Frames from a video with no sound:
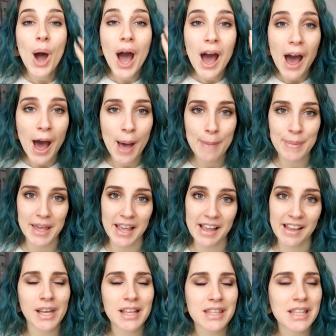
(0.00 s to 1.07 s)

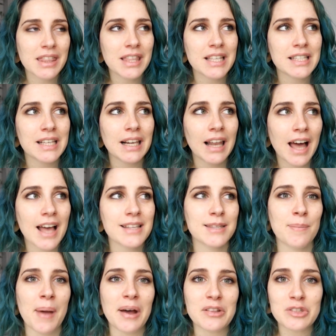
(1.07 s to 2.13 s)
happy. And I did this
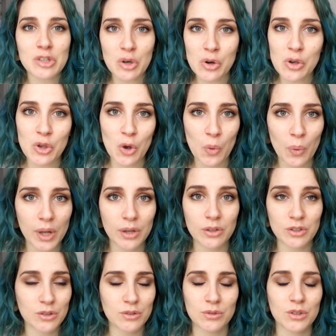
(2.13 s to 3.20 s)
class about Tokyo, what
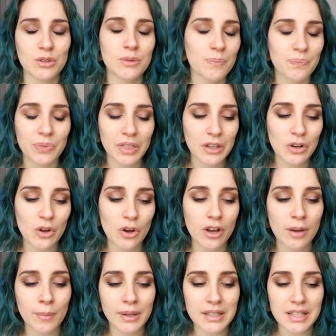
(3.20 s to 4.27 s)
a, you know, a
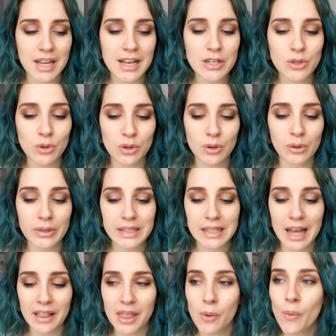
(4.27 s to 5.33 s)
common day in Tokyo looks
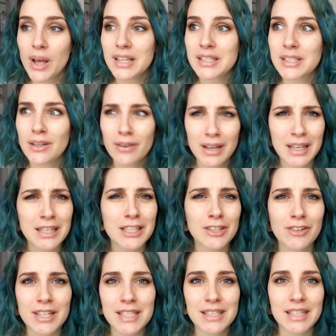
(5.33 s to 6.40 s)
like. They were so
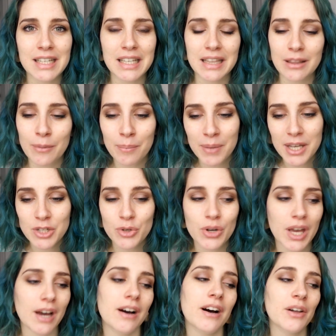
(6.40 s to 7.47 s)
interested in the
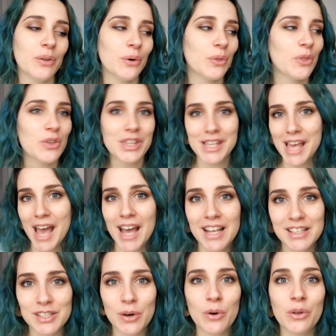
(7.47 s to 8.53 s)
metro card or the
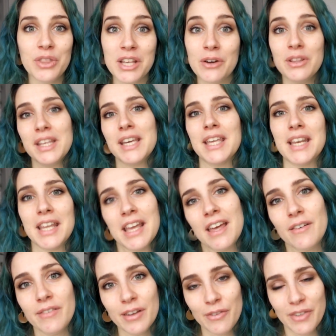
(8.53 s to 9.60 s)
yen or the onigiri,
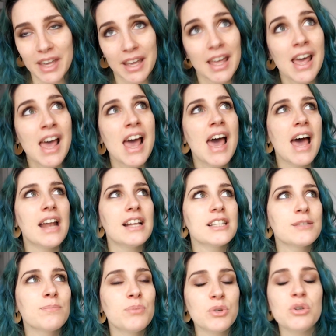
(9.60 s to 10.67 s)
everything. And
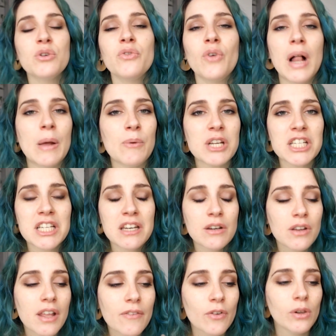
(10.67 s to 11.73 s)
it's beautiful, and we should
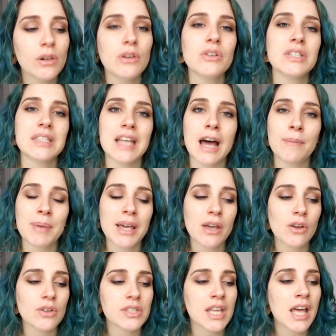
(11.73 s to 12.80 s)
never lose that,
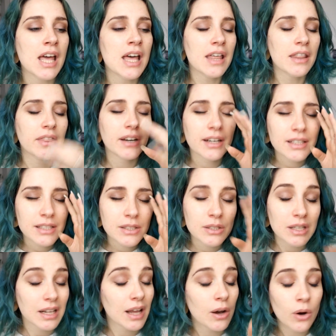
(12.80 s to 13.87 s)
because there are,
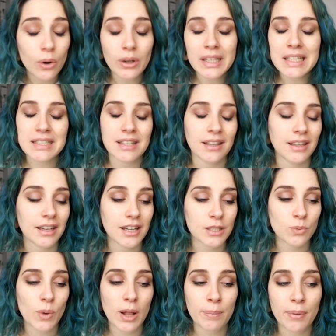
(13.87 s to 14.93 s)
Holly said that
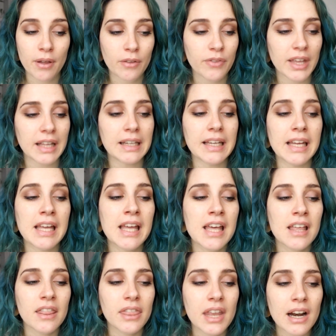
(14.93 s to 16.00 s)
as well perfectly,
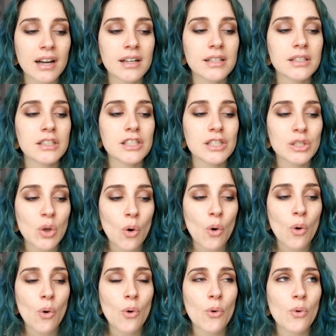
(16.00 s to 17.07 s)
there are
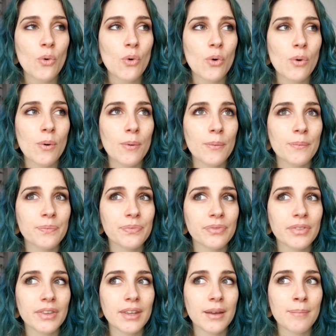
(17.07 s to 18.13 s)
so
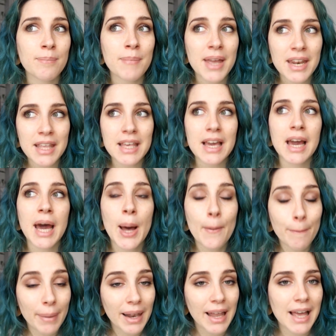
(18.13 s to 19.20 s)
many
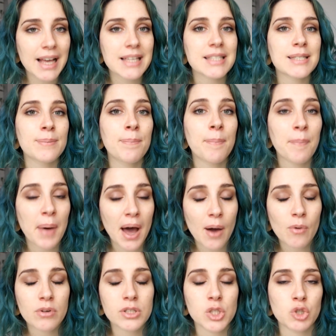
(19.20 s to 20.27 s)
complex
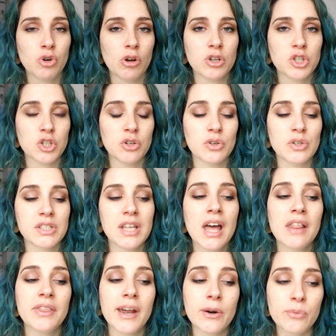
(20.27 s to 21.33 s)
power structures
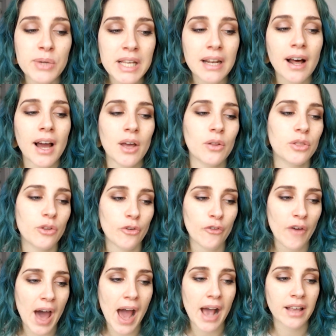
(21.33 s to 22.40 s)
that rely on the
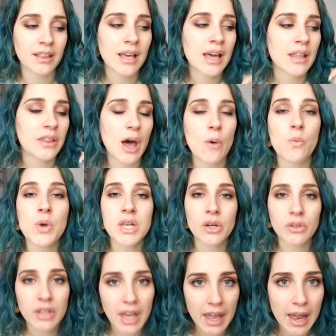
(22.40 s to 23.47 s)
fact that we
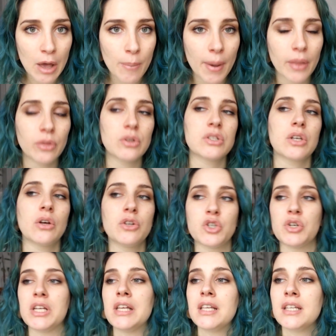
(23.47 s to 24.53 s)
don't care about those
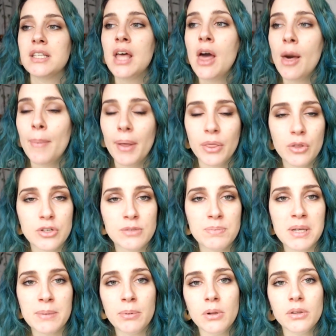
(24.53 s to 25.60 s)
countries, about those
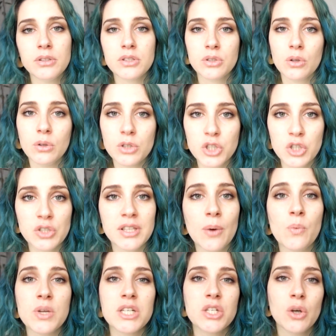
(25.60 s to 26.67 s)
people, these cultures,
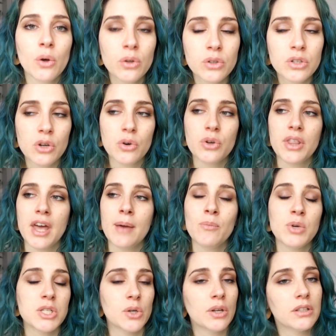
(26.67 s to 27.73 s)
that we don't know
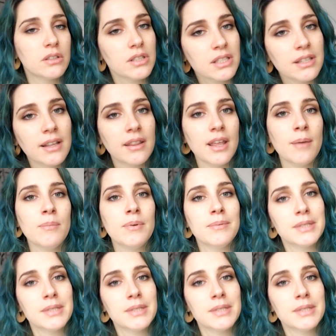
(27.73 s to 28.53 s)
them, we don't understand them,